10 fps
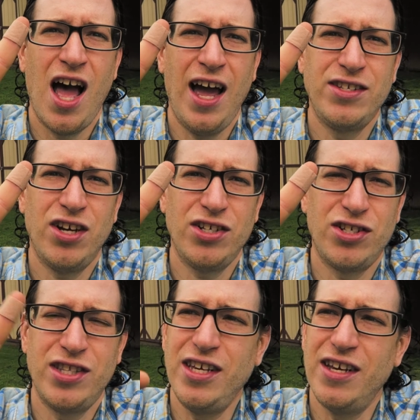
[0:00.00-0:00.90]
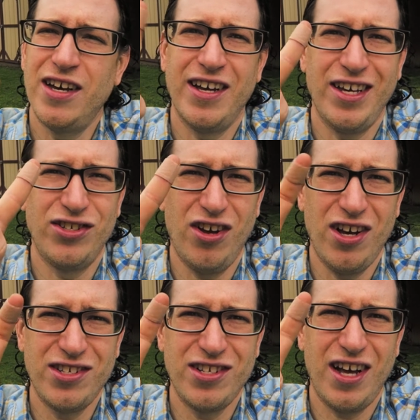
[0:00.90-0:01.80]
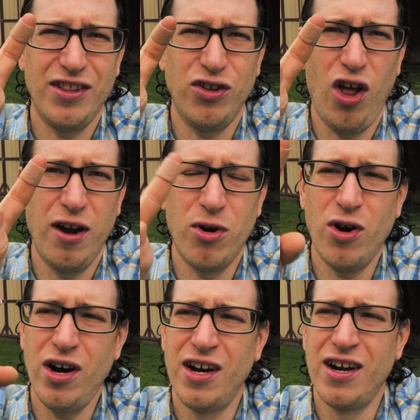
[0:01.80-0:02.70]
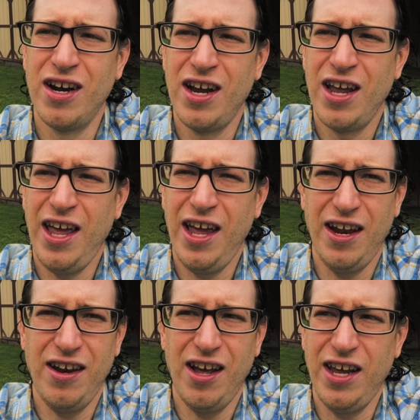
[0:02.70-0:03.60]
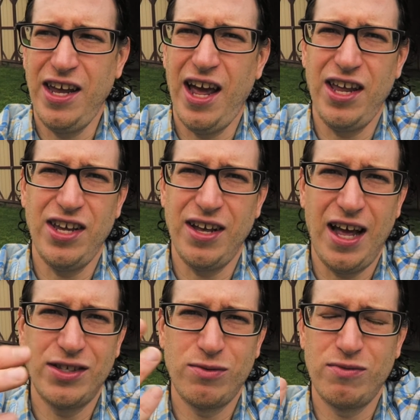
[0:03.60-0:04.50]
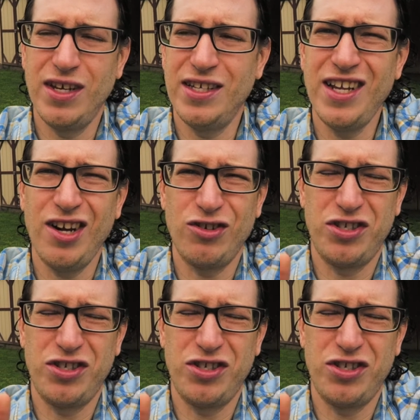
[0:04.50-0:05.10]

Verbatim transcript: I touched the uh, exhaust on the lawnmower, and uh, yeah, it, it's not